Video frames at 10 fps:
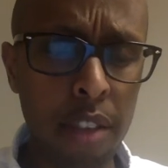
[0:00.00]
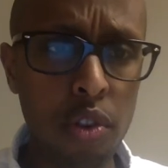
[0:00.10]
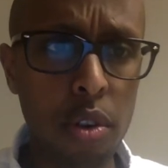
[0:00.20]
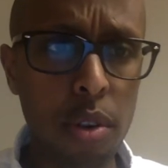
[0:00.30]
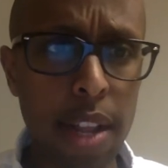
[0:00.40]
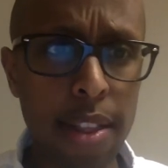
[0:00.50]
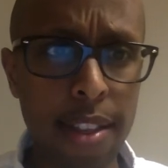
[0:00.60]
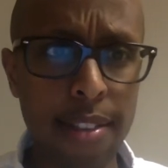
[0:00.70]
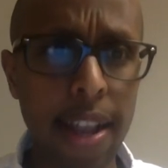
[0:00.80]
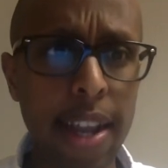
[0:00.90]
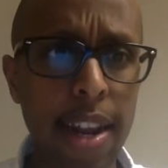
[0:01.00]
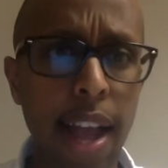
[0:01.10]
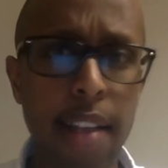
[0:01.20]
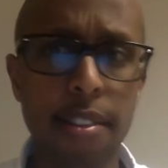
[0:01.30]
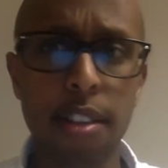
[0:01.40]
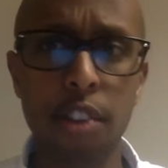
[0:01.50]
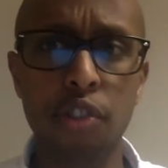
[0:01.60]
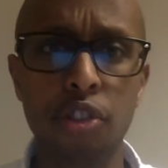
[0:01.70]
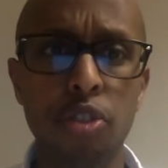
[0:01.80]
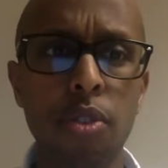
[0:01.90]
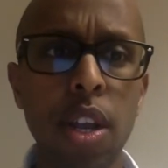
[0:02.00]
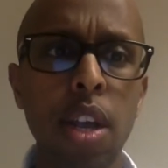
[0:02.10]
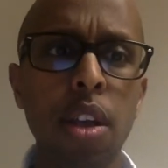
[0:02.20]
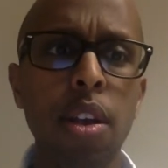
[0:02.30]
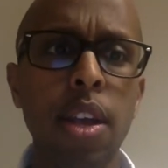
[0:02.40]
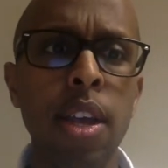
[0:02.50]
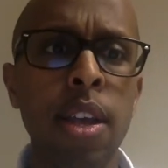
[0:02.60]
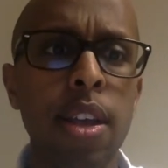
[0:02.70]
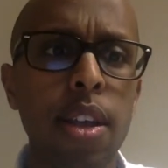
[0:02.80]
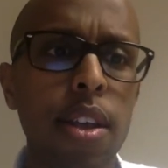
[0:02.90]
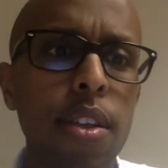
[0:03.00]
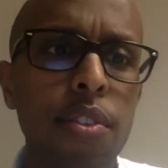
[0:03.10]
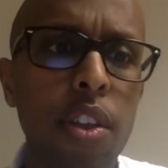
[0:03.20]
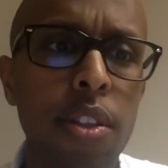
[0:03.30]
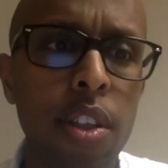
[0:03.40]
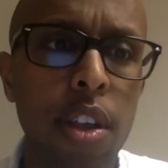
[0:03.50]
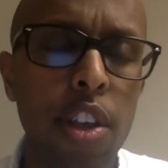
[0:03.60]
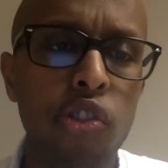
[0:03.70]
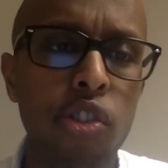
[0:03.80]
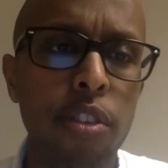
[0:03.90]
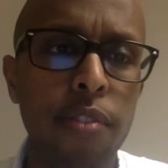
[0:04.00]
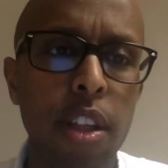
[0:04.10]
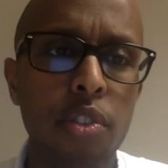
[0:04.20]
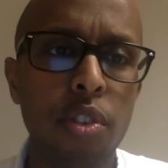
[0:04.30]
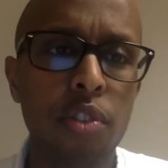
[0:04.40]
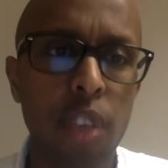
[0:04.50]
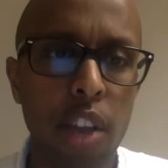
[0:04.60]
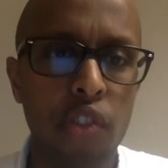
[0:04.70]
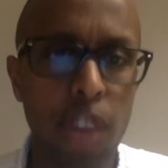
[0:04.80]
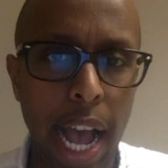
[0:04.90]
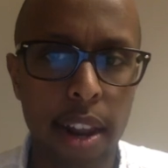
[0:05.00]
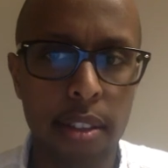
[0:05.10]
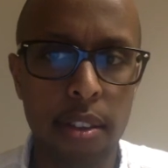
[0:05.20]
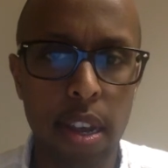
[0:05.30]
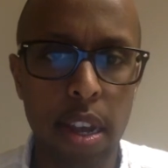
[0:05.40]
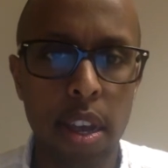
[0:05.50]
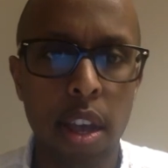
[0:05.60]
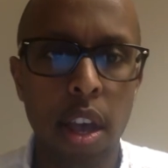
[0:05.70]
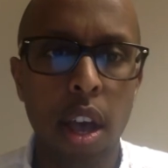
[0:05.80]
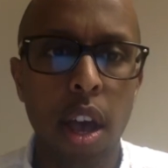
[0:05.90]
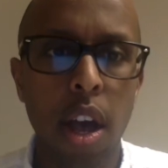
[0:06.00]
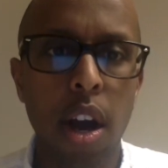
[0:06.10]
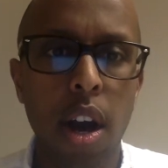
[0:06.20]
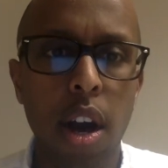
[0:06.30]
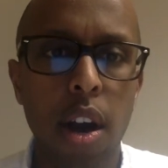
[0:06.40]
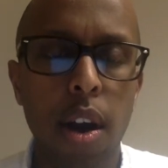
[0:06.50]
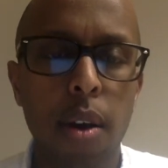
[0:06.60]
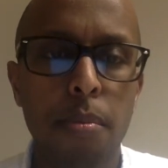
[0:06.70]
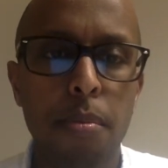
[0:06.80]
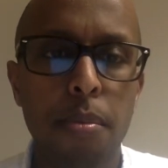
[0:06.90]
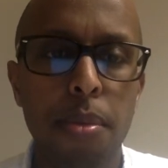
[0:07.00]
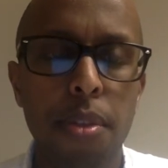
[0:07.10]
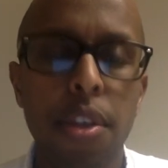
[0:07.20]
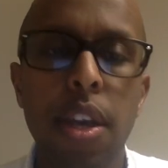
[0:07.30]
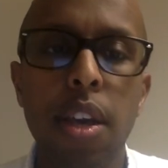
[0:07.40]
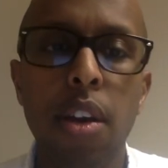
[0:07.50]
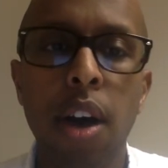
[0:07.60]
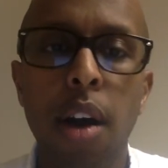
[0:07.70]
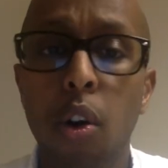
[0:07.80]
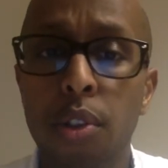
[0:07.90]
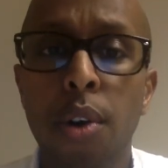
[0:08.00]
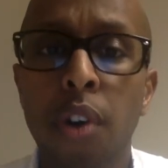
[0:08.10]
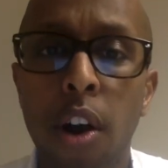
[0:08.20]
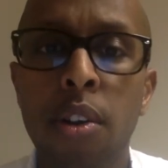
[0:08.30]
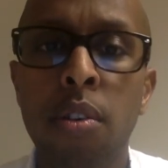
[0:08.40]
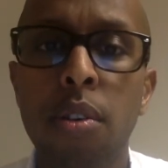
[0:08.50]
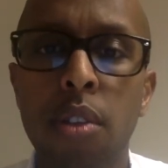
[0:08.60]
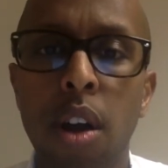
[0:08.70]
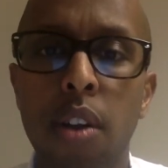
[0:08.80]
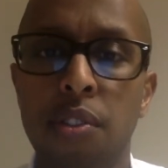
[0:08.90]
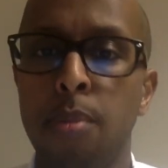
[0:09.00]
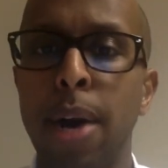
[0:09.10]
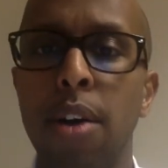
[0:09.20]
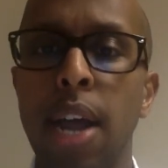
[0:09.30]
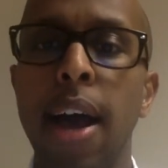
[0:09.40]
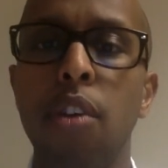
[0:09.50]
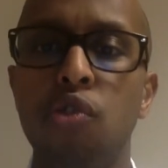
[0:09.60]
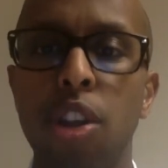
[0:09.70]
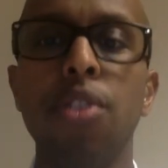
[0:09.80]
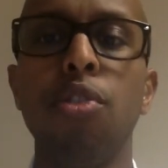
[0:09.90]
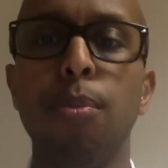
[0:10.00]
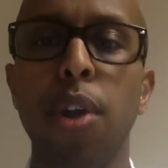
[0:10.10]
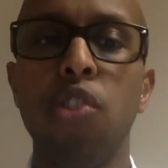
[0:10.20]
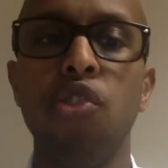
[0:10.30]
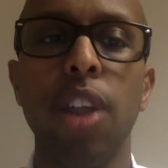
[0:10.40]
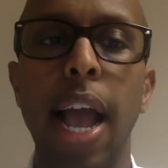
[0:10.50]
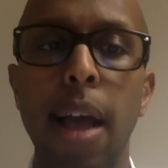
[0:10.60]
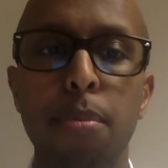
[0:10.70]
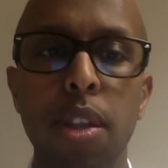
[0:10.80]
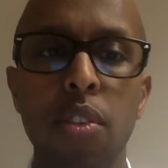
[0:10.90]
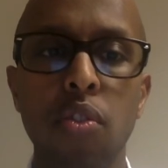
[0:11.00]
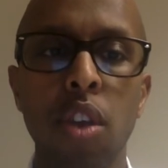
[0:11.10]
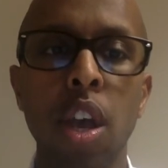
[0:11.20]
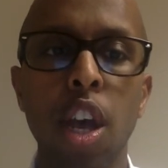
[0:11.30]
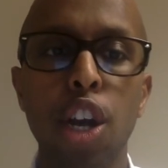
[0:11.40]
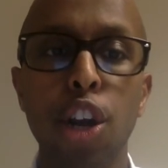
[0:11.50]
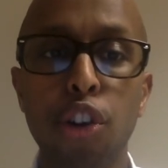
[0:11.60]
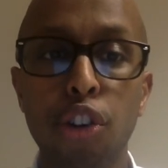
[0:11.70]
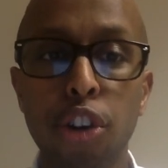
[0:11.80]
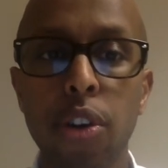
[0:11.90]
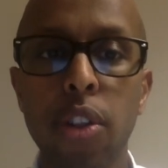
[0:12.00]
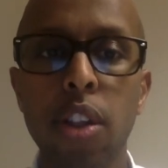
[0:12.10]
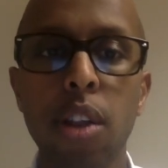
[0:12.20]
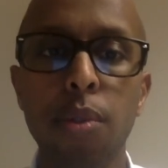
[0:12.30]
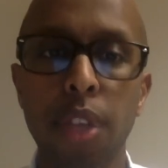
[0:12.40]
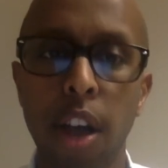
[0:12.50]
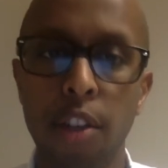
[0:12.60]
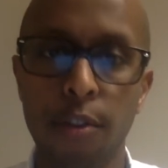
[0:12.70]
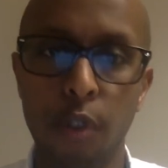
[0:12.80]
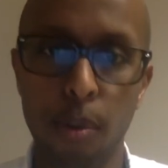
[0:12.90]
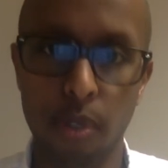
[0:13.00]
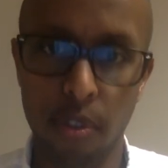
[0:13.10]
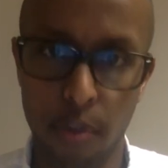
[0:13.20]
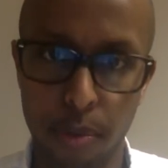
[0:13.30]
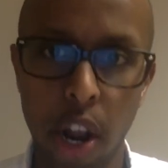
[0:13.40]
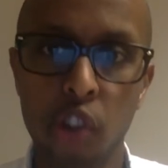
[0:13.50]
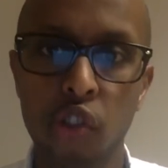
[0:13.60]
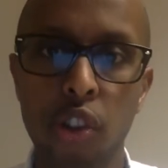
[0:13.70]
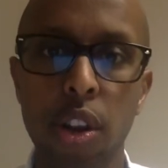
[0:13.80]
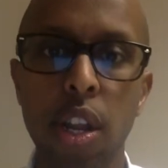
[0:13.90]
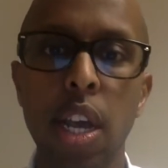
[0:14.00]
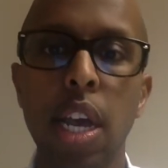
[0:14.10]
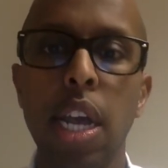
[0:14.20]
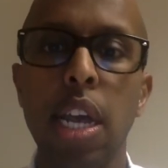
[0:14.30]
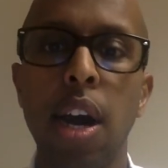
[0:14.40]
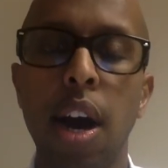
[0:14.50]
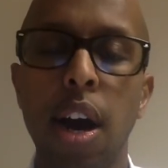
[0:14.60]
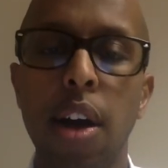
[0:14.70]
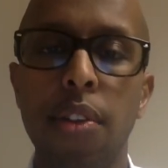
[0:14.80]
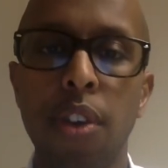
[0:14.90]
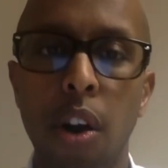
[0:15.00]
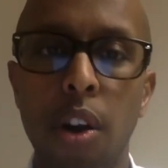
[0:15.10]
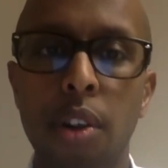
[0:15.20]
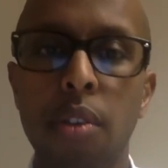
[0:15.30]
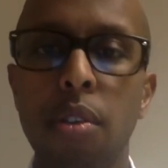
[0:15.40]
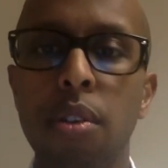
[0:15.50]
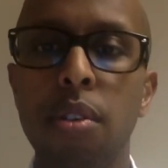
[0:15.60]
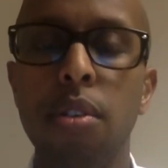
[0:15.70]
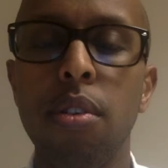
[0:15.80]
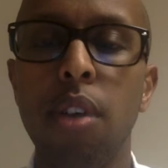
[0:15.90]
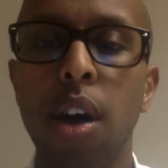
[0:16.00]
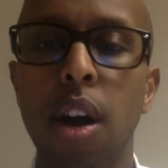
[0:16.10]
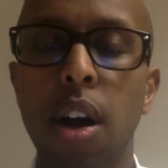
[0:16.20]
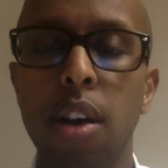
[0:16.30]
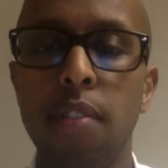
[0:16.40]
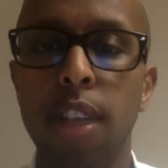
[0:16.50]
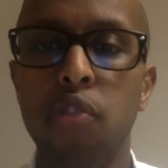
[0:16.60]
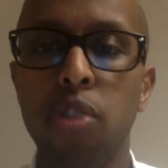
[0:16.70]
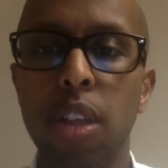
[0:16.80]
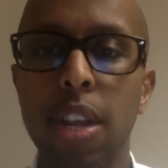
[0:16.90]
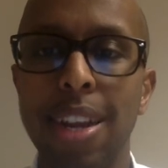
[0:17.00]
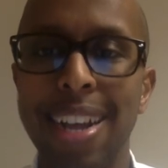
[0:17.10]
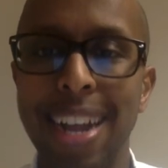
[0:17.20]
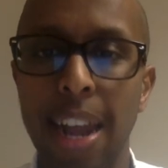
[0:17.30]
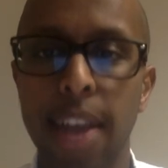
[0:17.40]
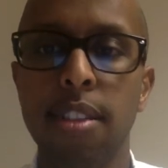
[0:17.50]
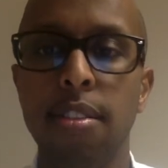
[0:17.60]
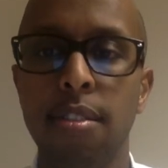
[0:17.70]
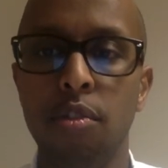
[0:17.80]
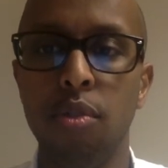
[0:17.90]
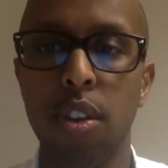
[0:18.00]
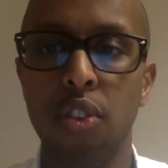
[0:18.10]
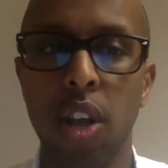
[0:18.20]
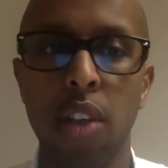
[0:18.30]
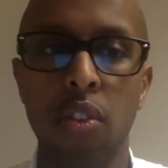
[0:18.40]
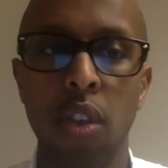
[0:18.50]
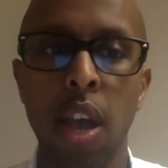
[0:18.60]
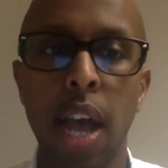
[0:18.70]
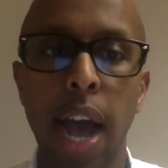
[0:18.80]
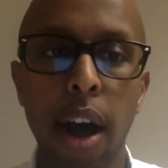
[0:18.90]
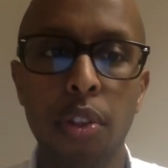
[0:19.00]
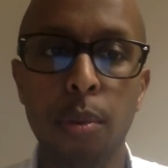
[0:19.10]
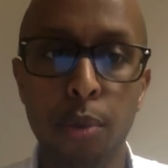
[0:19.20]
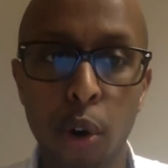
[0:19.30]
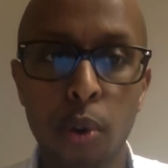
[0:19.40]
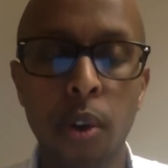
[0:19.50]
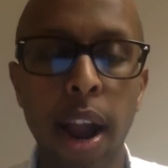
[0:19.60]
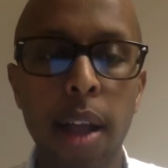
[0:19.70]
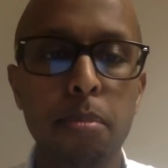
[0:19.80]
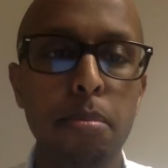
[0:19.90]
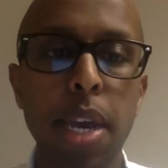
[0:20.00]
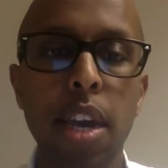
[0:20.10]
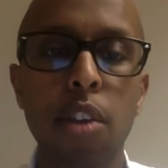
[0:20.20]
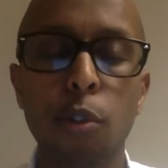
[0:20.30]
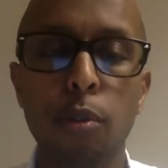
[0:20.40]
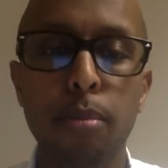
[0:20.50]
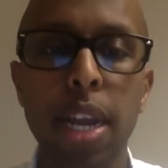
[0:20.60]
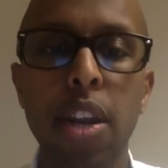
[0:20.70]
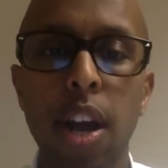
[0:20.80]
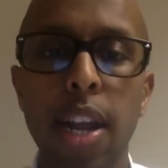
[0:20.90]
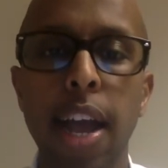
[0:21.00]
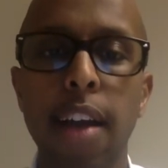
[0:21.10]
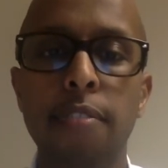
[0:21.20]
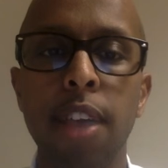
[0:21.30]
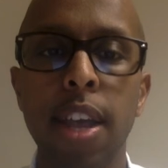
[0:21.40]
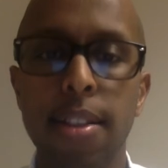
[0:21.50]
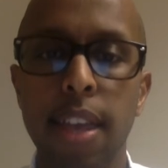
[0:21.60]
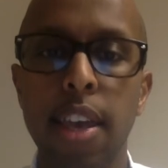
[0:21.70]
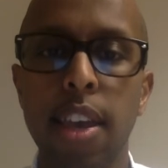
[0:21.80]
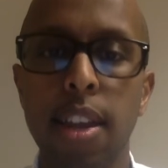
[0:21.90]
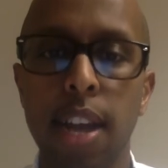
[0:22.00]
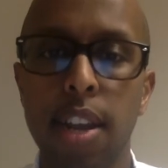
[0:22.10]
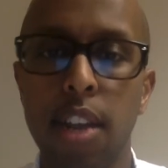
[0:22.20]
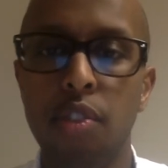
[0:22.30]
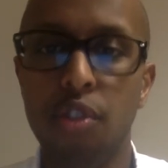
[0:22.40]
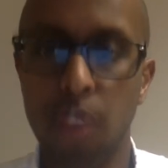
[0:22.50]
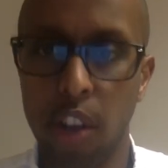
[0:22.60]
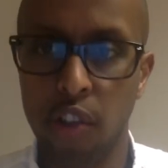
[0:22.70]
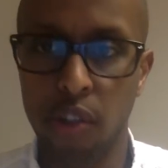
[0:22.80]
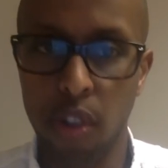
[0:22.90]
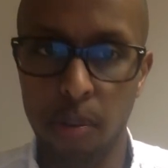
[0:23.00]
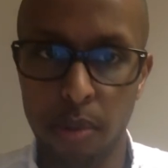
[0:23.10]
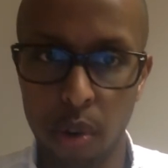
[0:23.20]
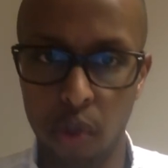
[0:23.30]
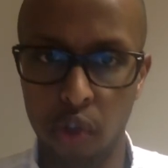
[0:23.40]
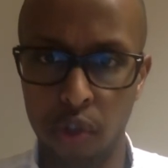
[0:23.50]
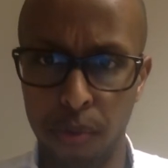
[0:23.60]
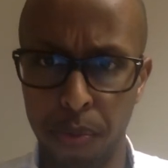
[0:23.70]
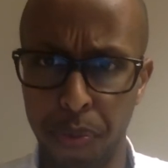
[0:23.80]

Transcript: So the second last issue is the issue of intersectionality. Although the article talks about how gender oppression happens concurrently with other forms of oppression, the article eventually neglects to discuss how the program may or may not have taken an intersectional approach.